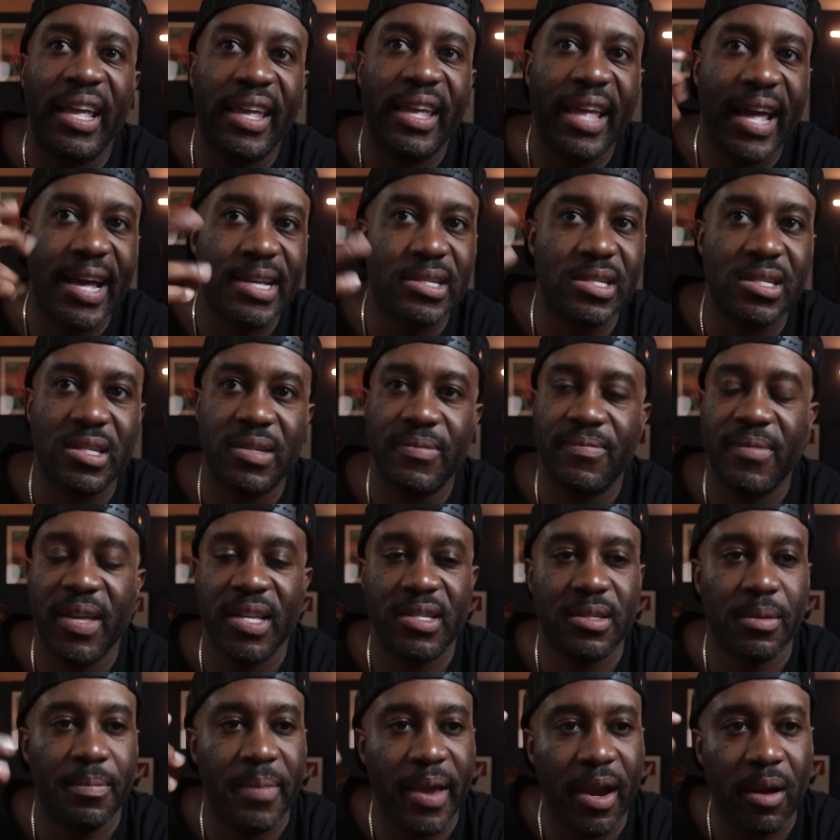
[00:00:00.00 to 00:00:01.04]
Yes,
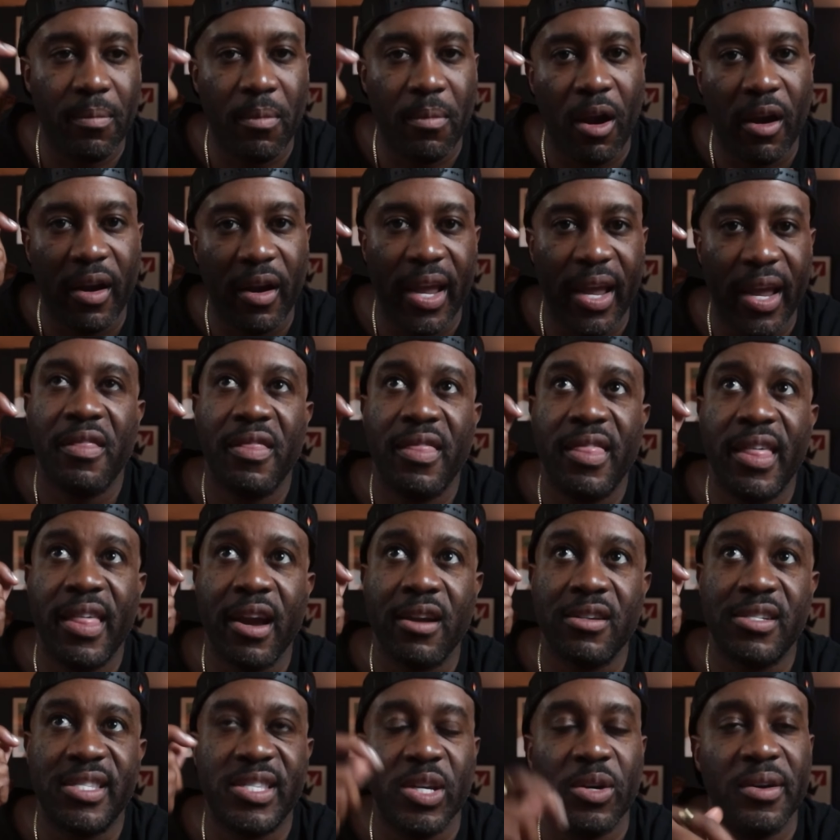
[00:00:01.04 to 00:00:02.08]
it's a bear market.
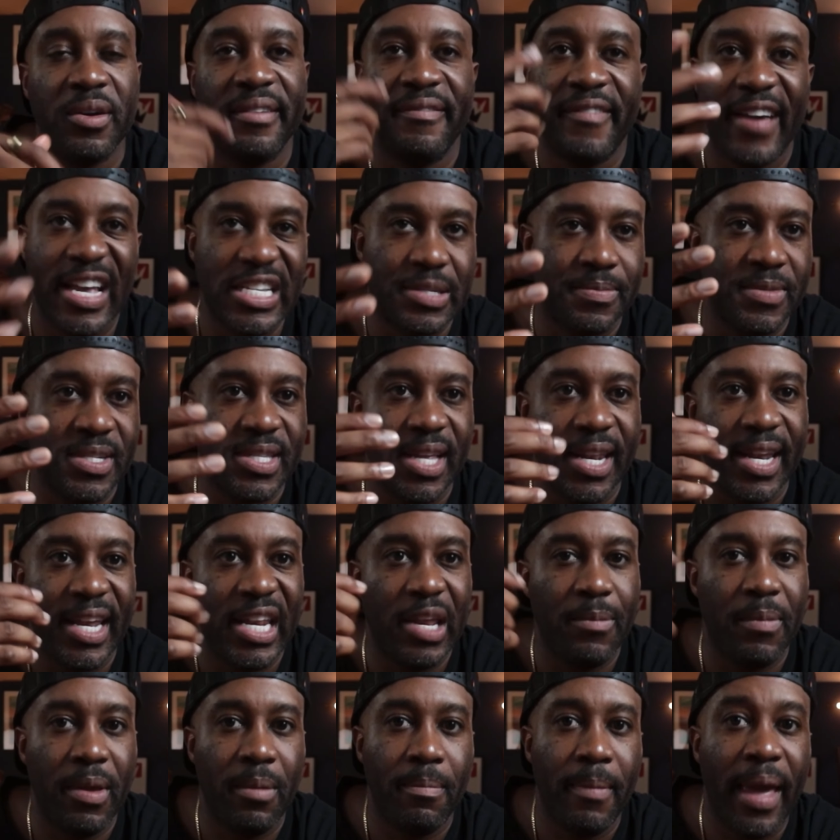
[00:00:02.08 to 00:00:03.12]
There's still investments that need
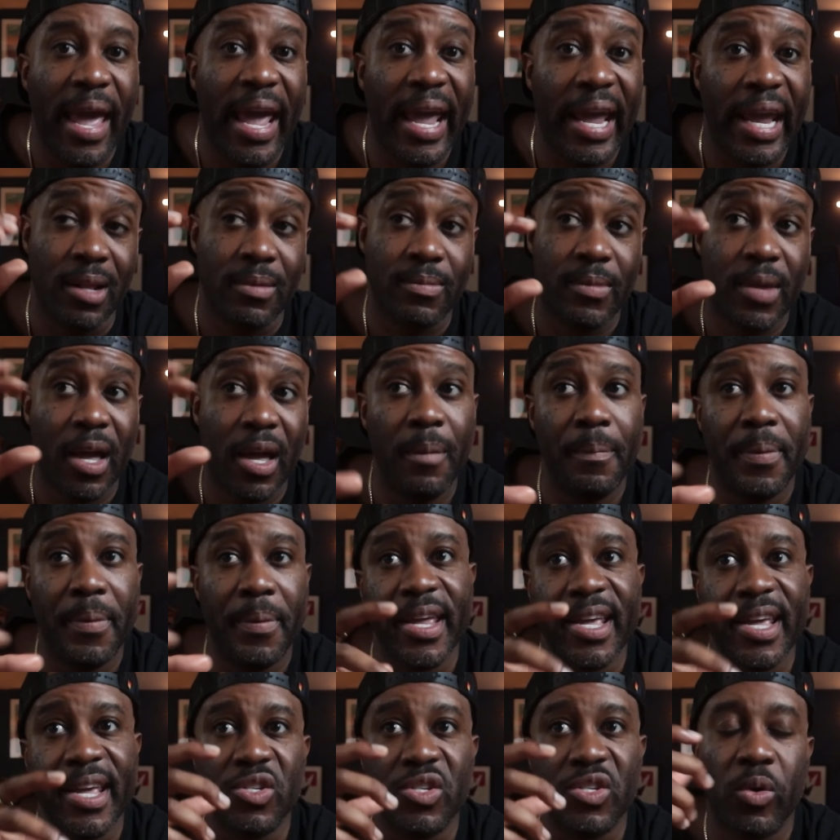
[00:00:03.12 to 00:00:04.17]
to be made.
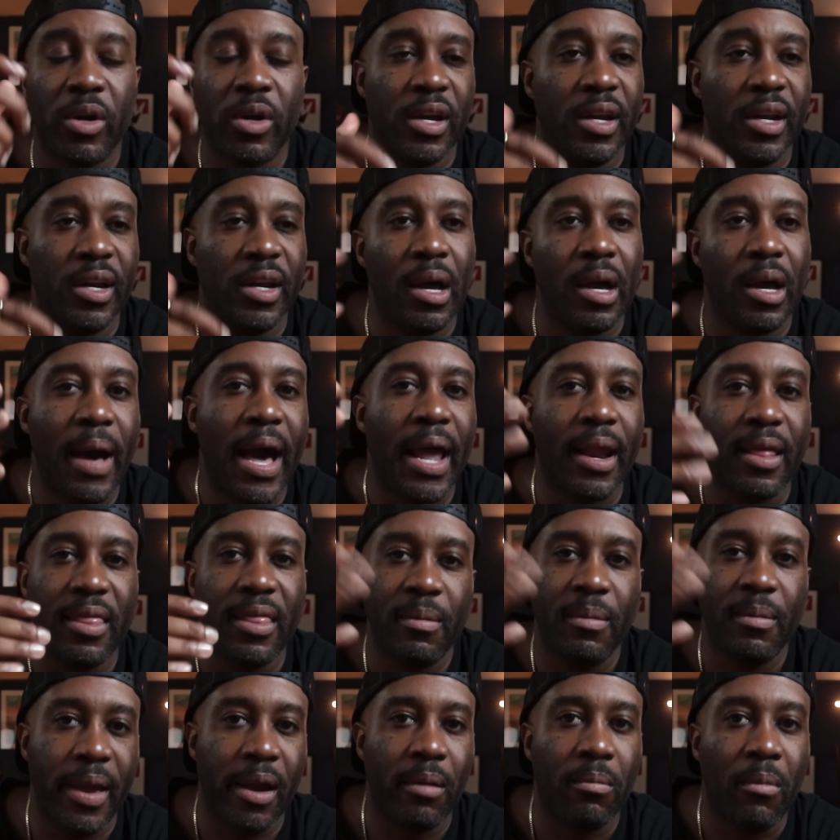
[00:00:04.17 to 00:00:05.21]
Companies who are going to come out of the
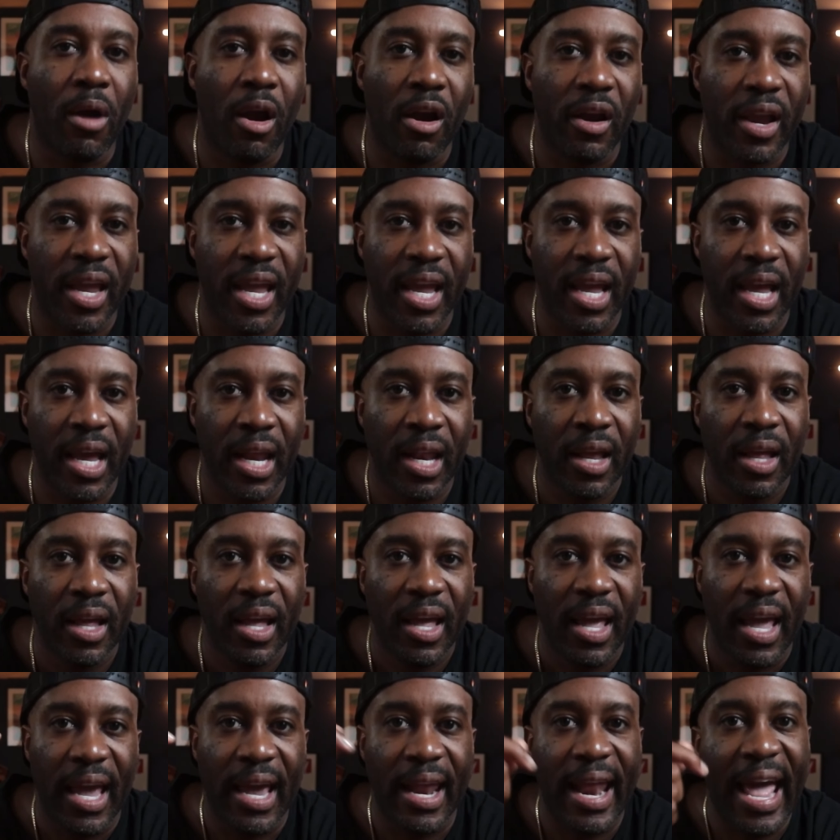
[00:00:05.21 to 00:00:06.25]
bear market
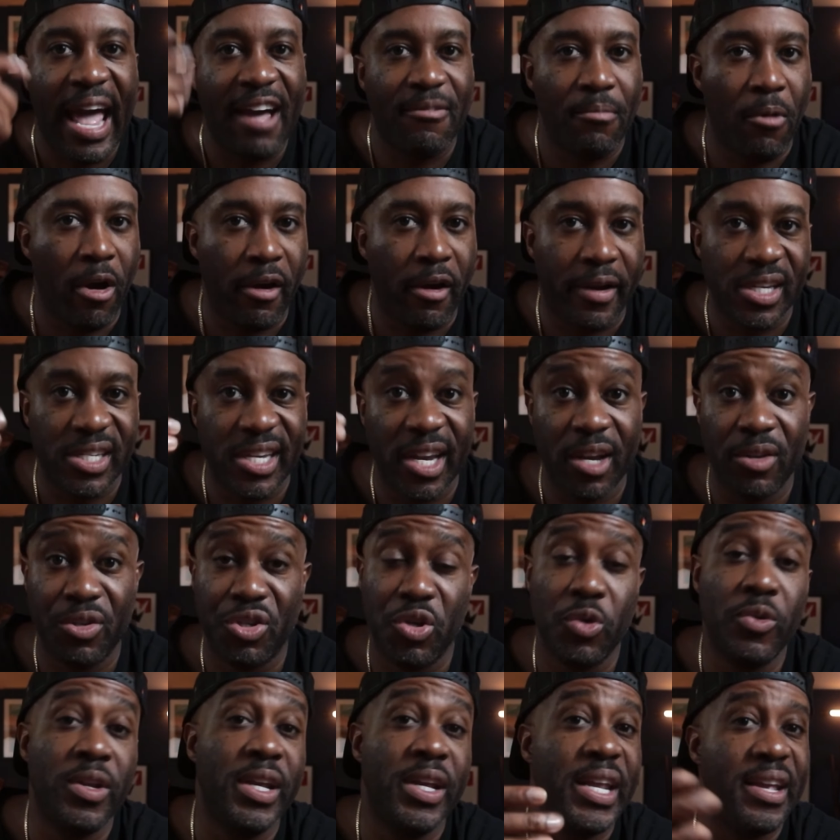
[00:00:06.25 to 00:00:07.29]
and have market share
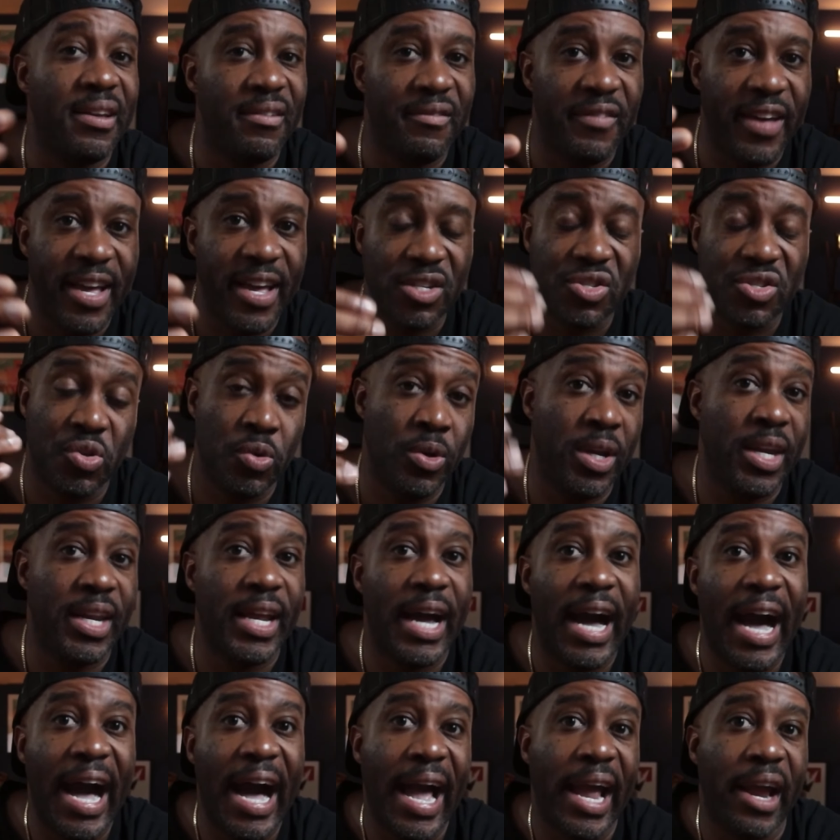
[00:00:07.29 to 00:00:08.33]
do need to invest, do need to
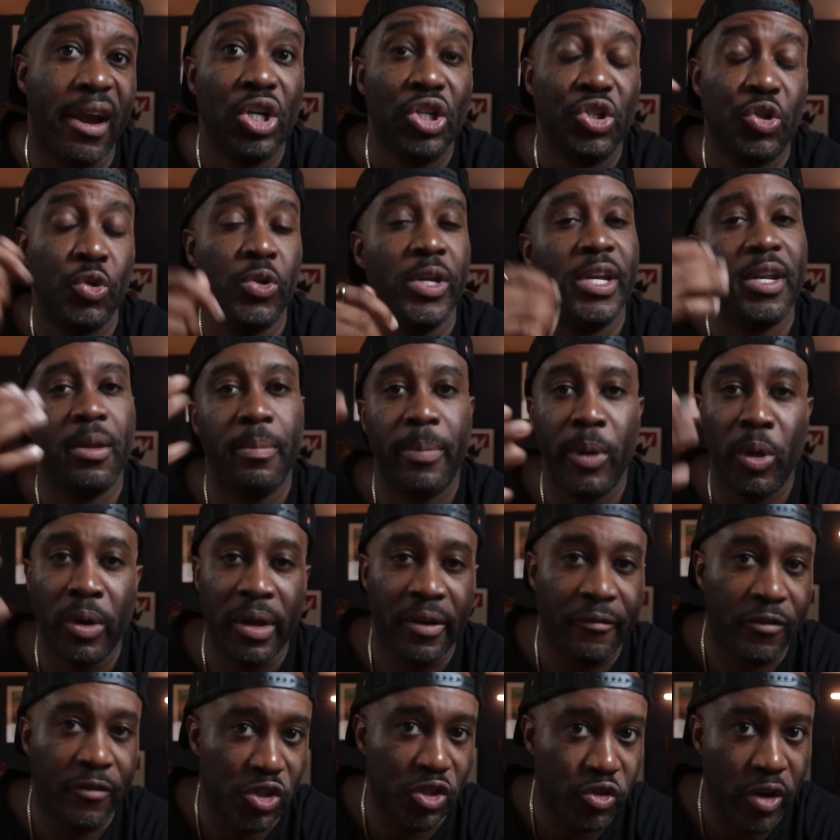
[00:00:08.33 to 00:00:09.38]
hire, do need to build
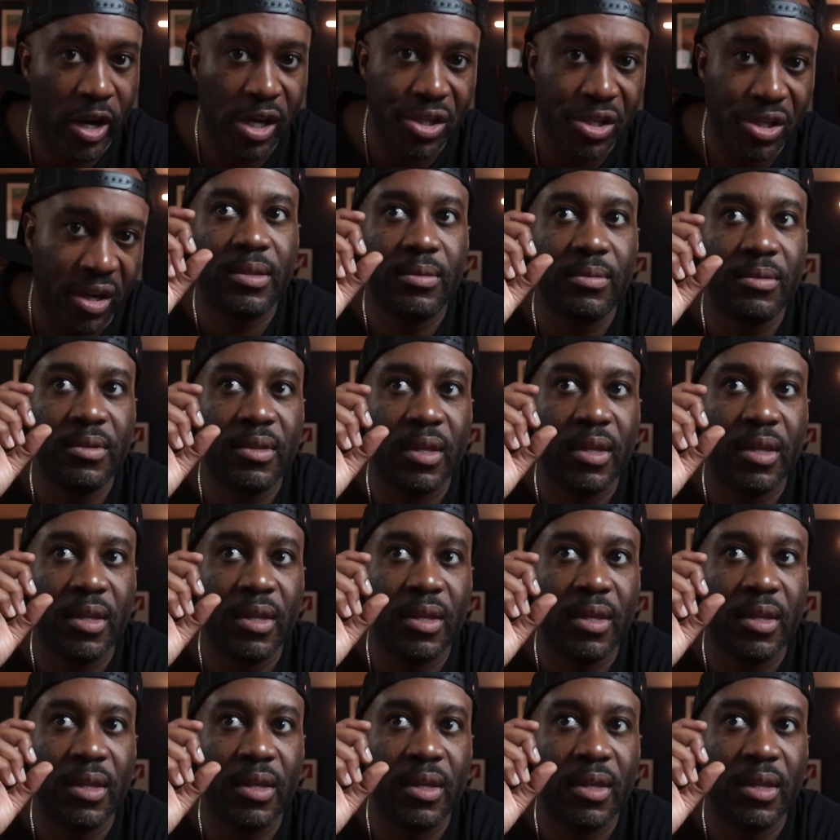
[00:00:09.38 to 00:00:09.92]
infrastructure.